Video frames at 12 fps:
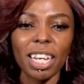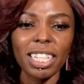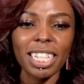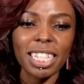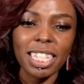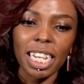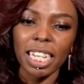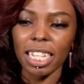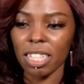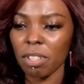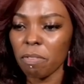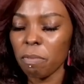there's
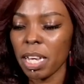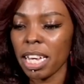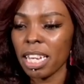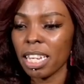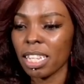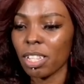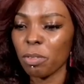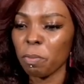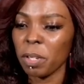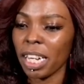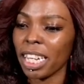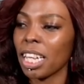cliques of men, and you'll
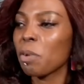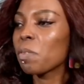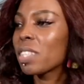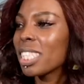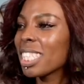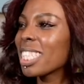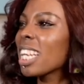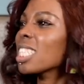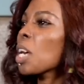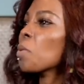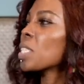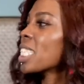be like, yeah, this
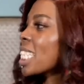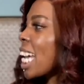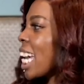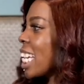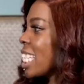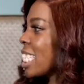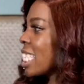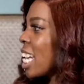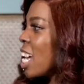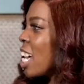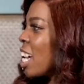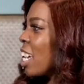that's how this guy is.
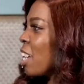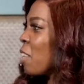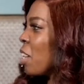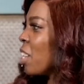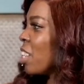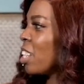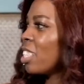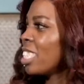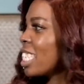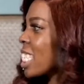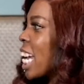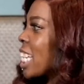Mm.
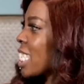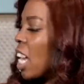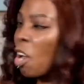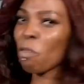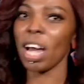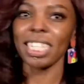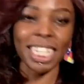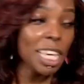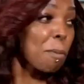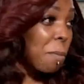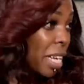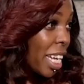This guy is
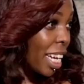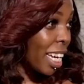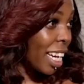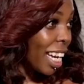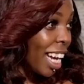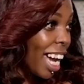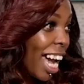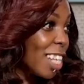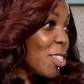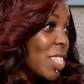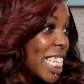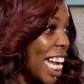harassing me.
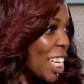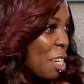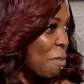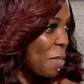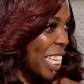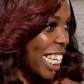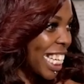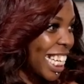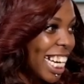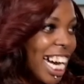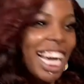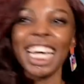And you're yeah. telling me
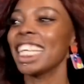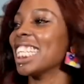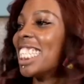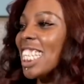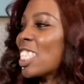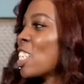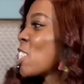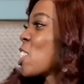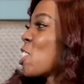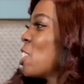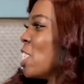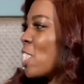that's how is. This
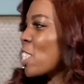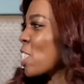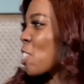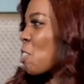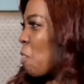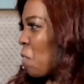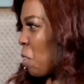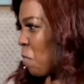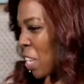is this is his normal yeah.